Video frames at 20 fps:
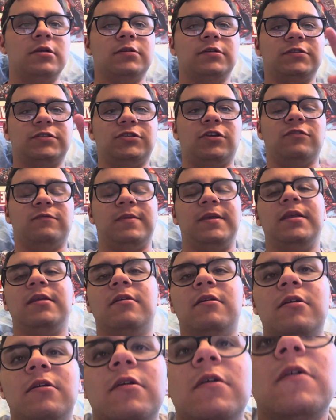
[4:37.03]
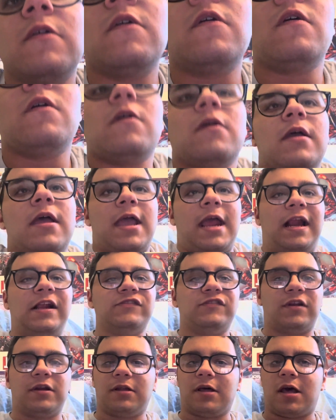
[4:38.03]
Excuse me. And
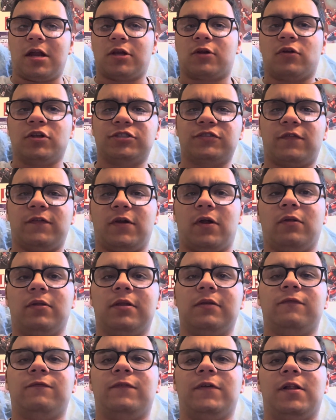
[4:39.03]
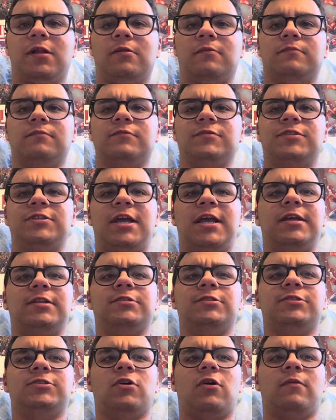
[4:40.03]
he's in a lot of Christopher Nolan films.
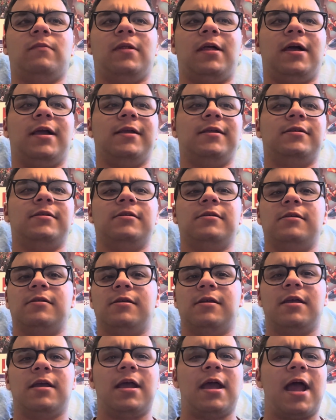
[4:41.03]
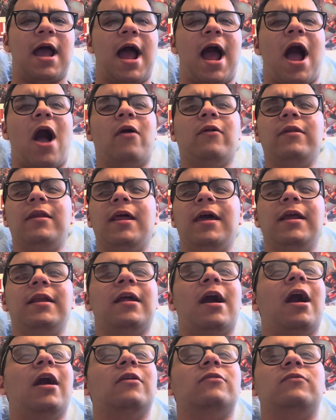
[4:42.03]
And so I'm like, how did I
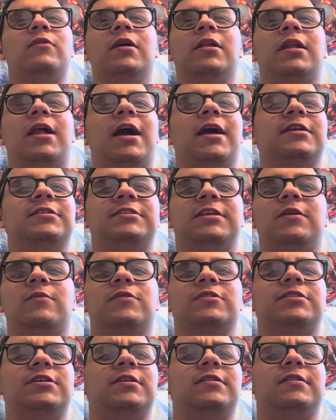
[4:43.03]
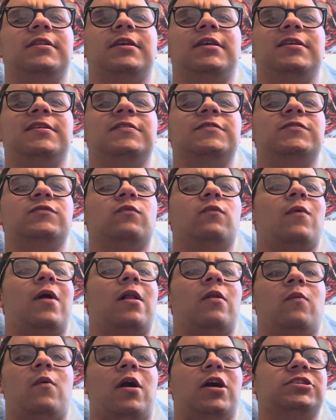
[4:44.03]
not realize he was in these
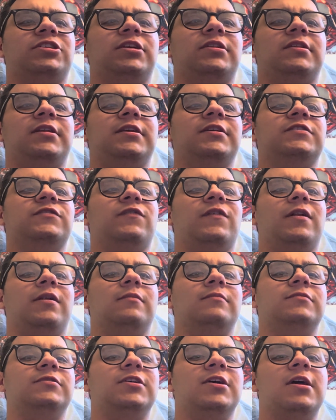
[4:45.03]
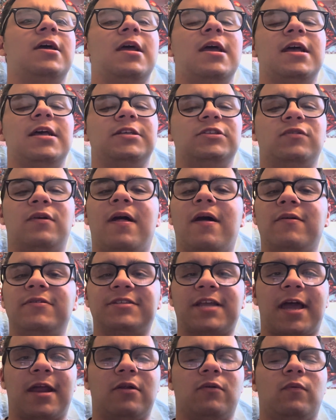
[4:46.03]
while watching these films? So that
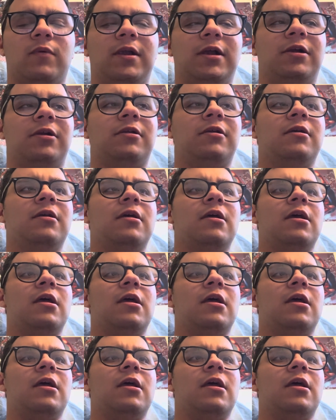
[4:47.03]
was kind of weird.